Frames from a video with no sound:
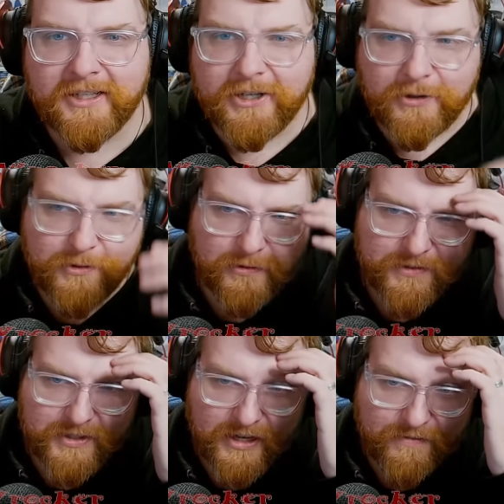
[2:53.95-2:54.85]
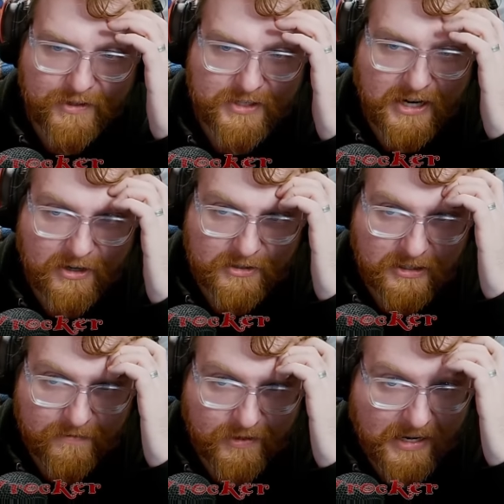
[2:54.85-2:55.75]
You do have to have those tires
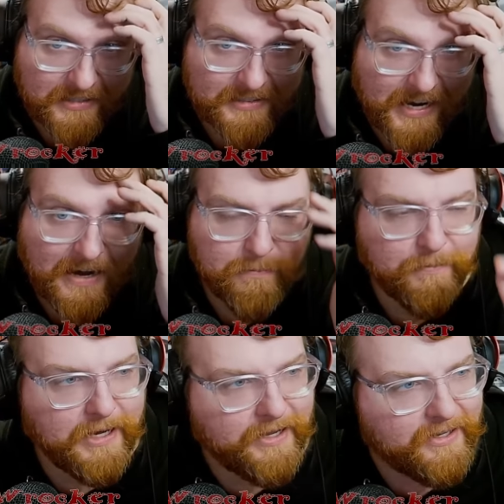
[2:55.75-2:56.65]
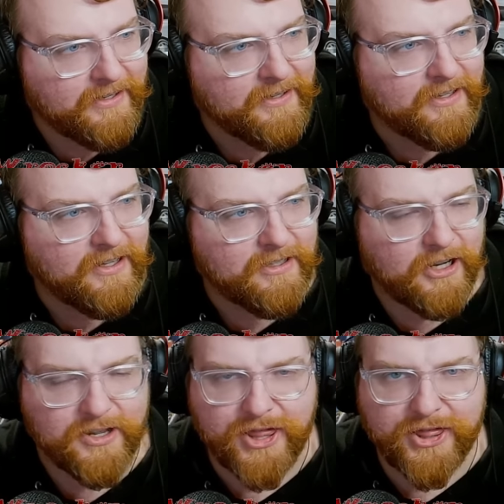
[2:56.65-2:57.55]
covered on top by
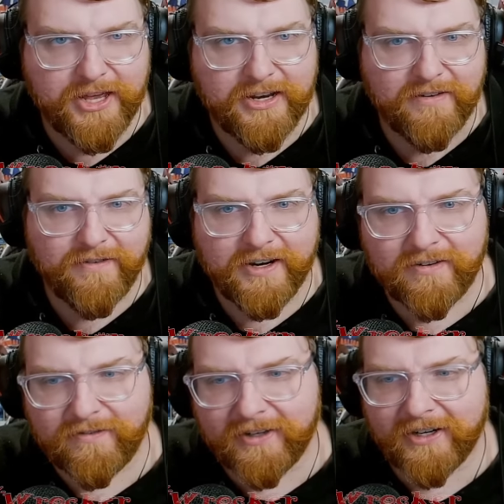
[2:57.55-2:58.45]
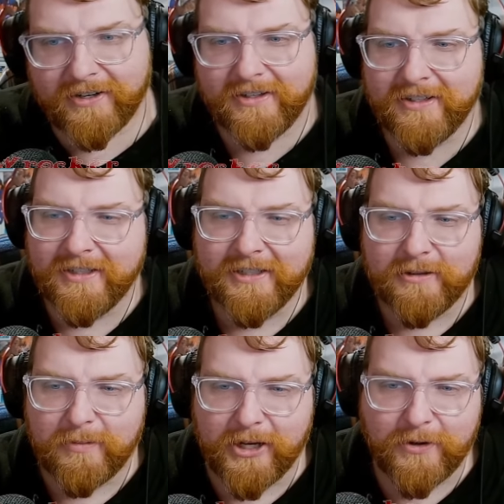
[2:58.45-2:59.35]
a thin fender flare,
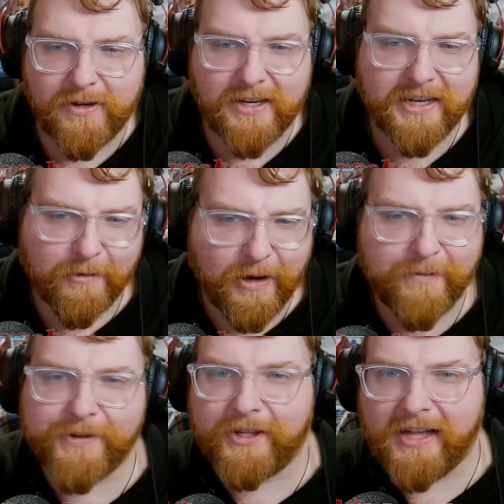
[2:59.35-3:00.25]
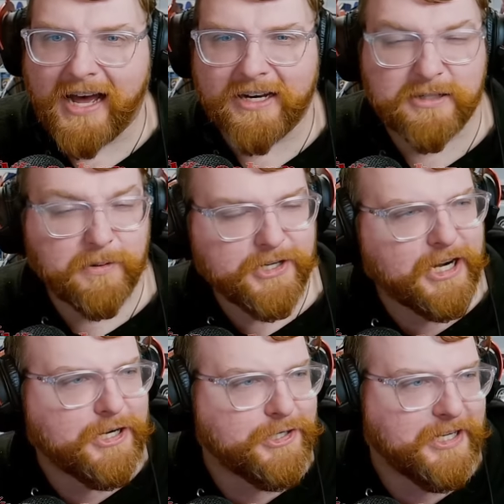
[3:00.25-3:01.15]
but you can get away with a lot, especially
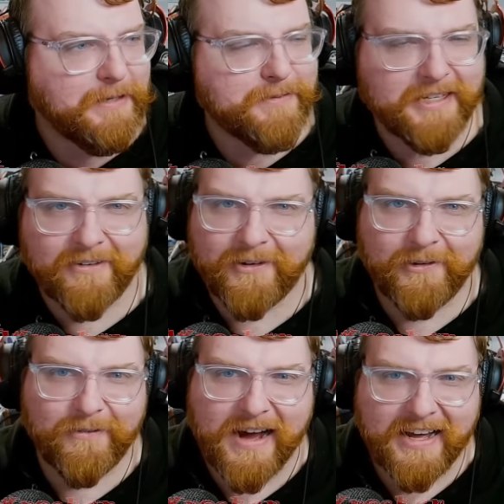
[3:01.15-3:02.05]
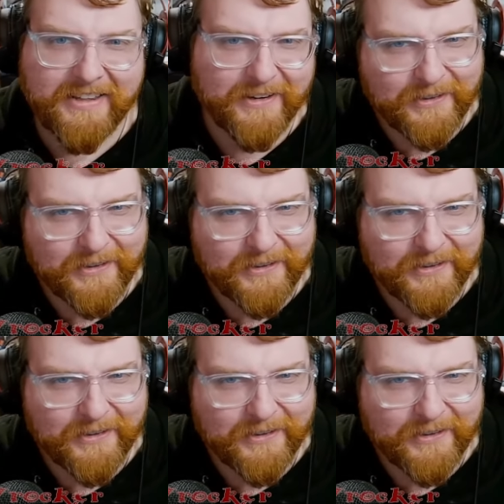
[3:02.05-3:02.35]
on Jeeps. I don't know why. They're